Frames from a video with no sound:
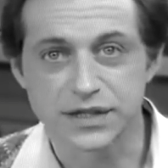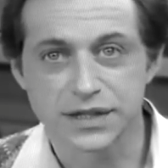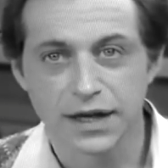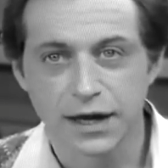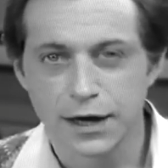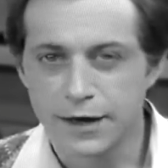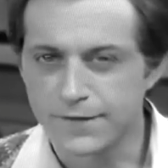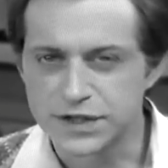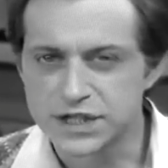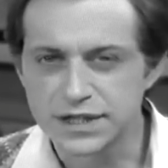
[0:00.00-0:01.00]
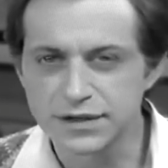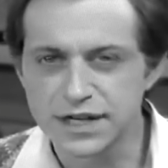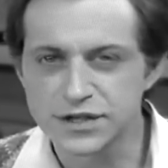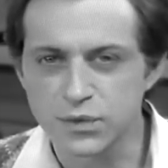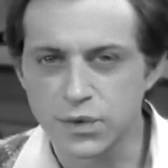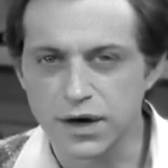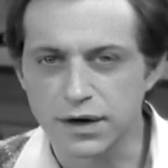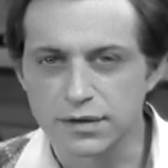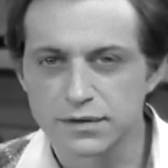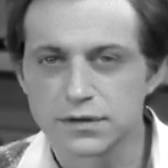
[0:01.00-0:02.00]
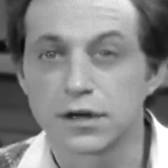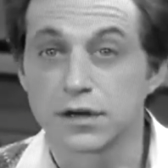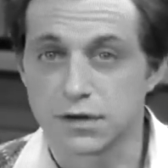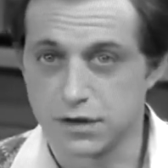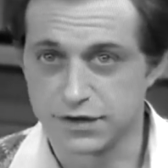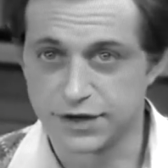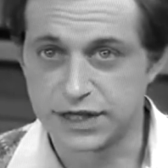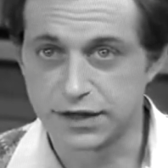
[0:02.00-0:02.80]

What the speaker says: If it still doesn't work, call the dealer.